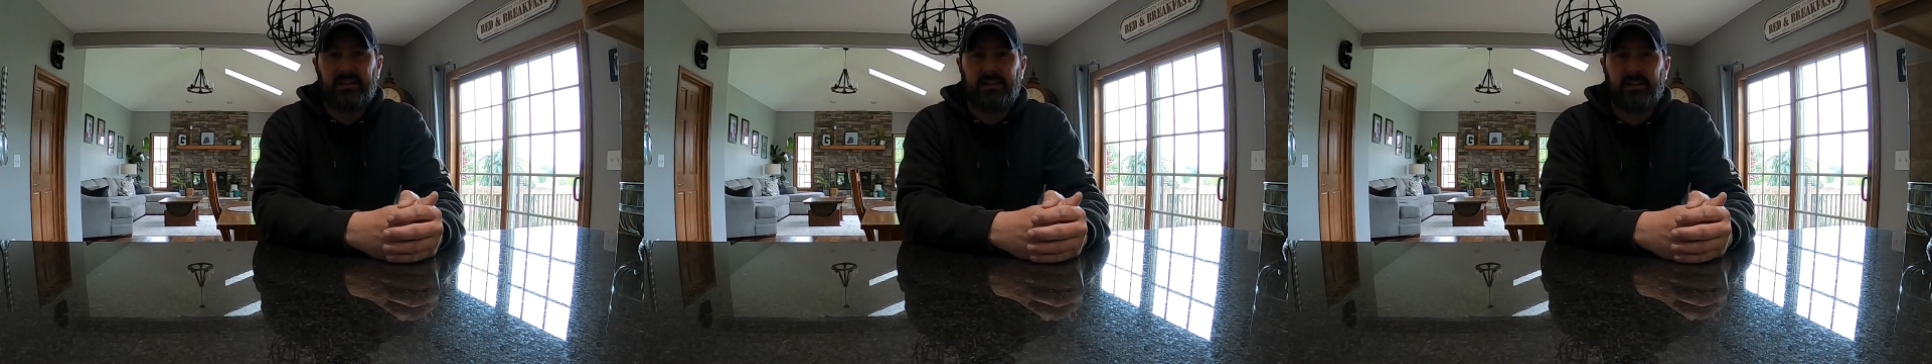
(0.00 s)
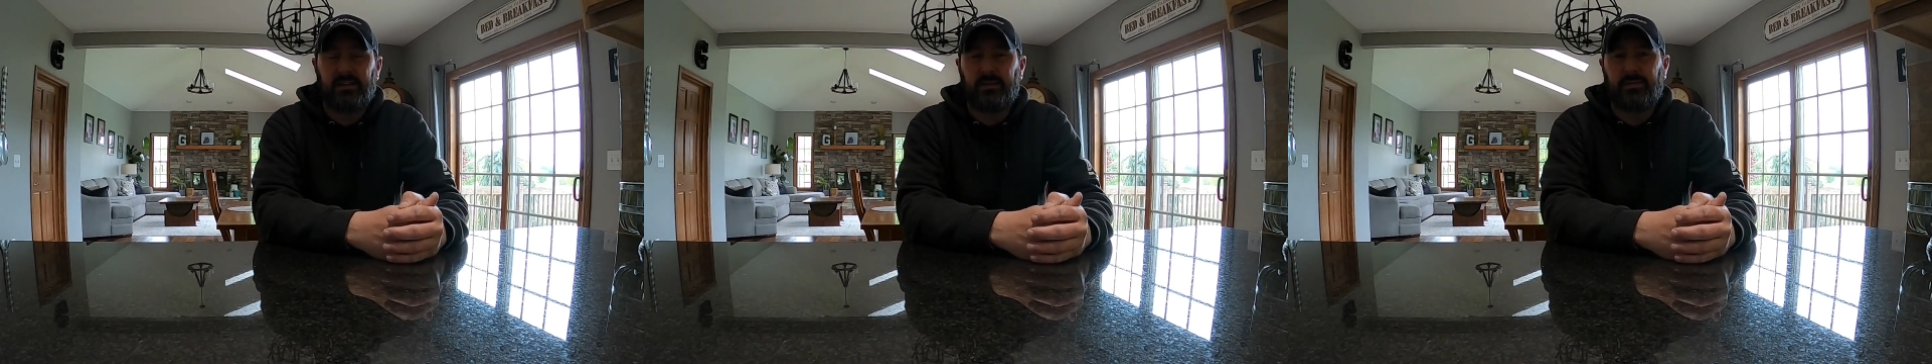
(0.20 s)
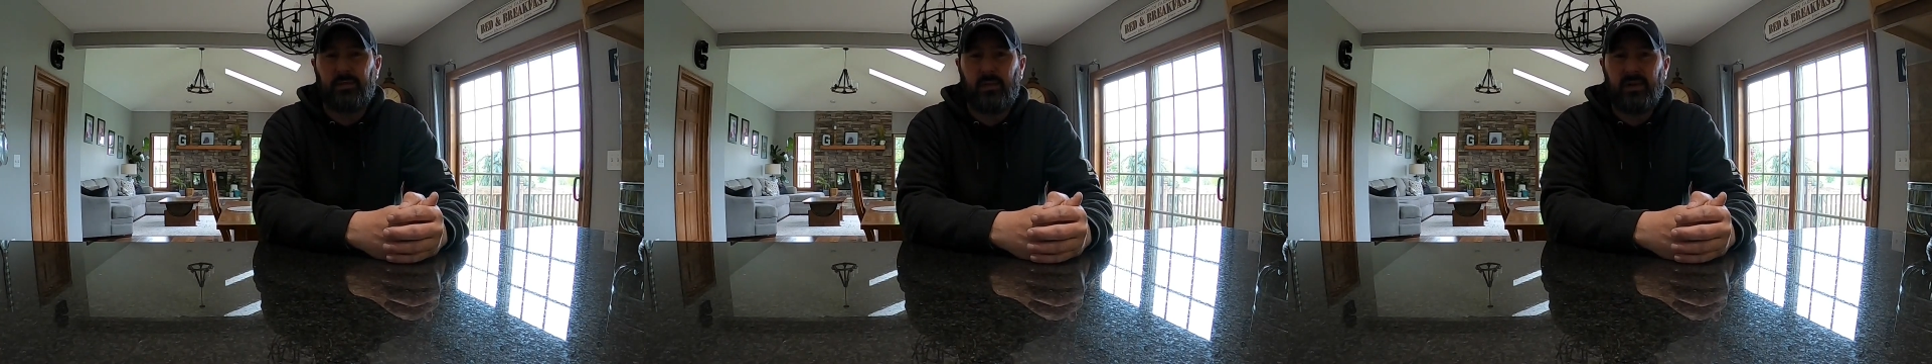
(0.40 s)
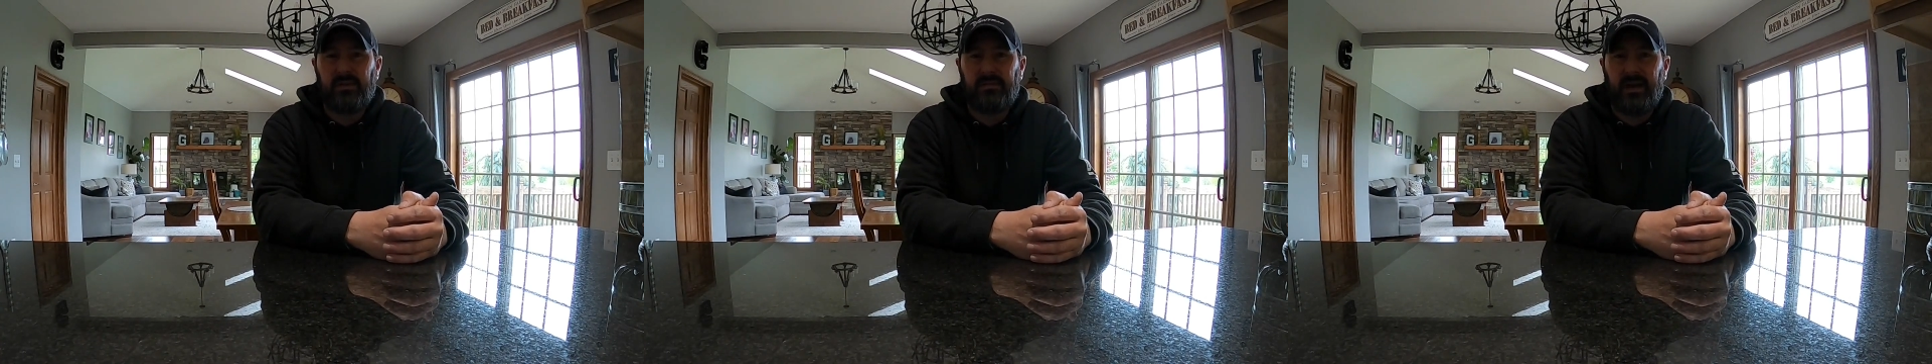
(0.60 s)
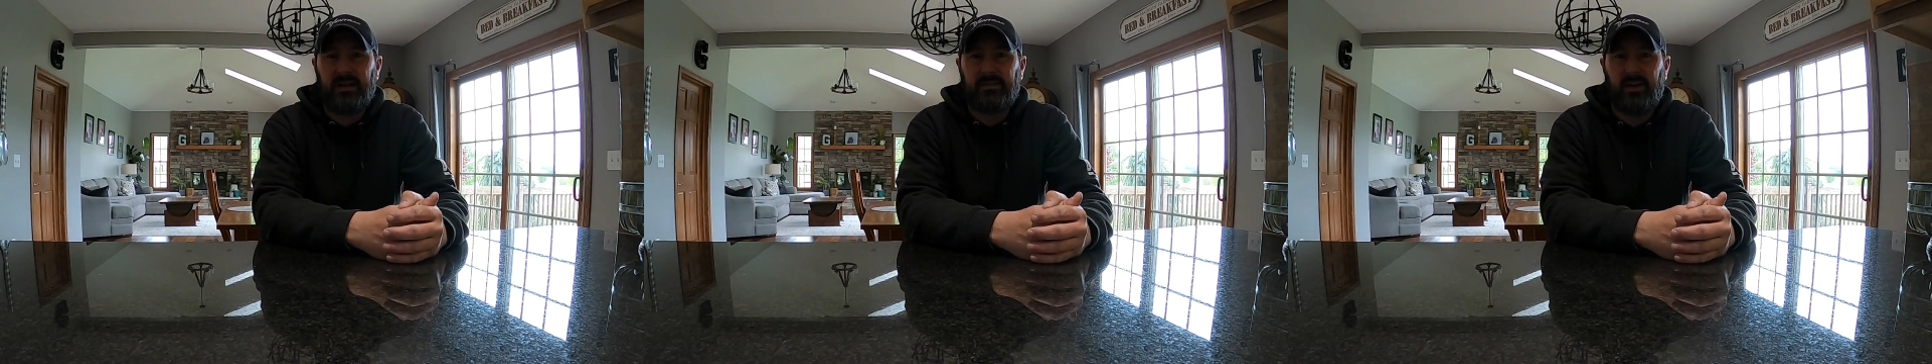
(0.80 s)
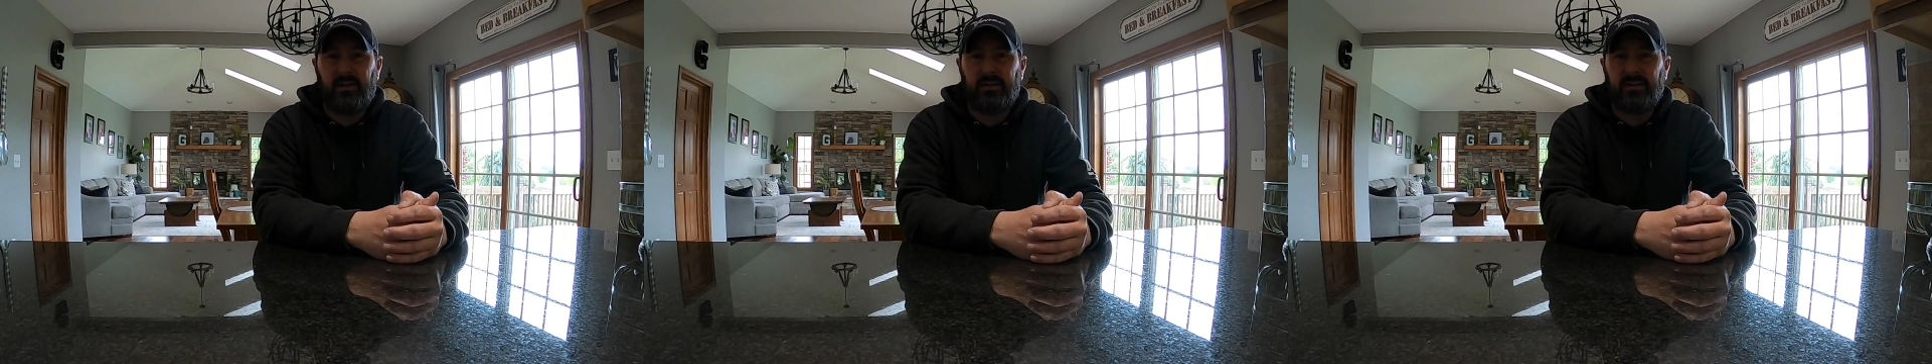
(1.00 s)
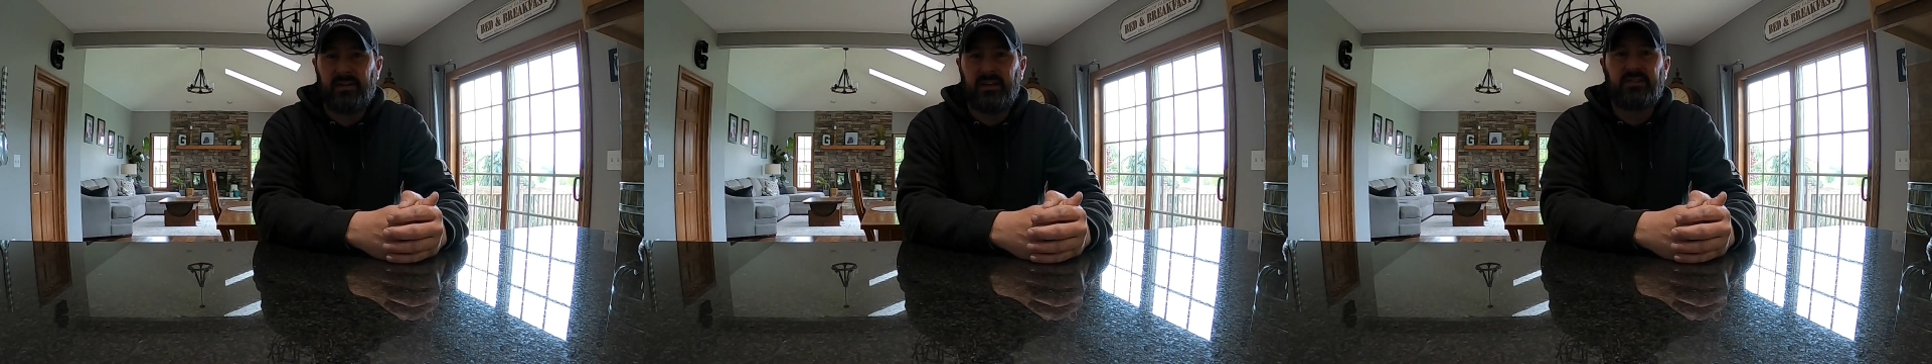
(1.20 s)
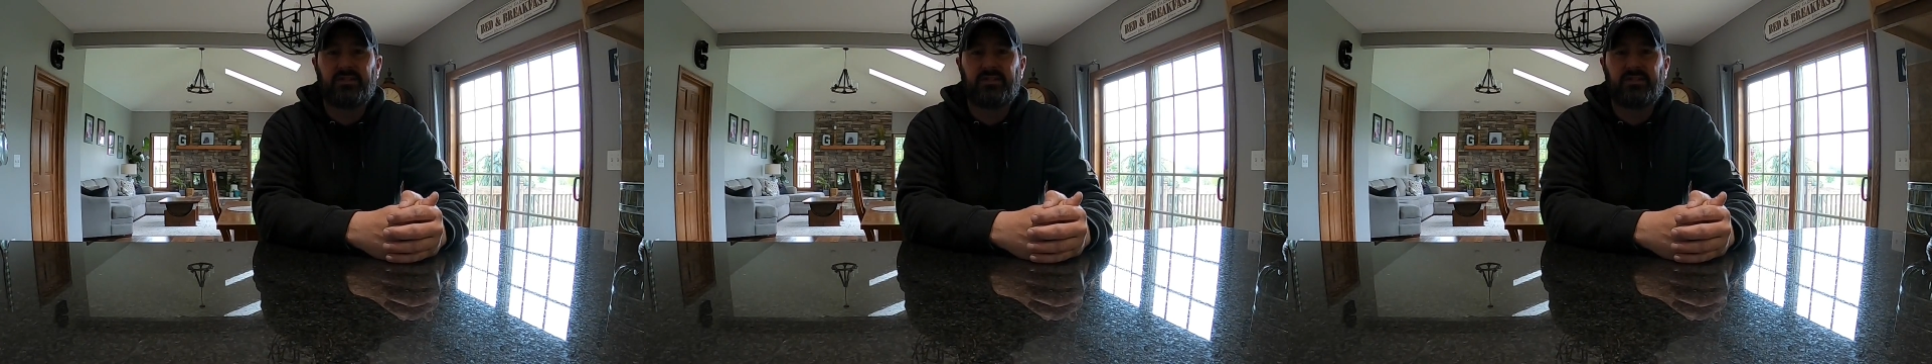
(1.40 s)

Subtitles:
the 4500, they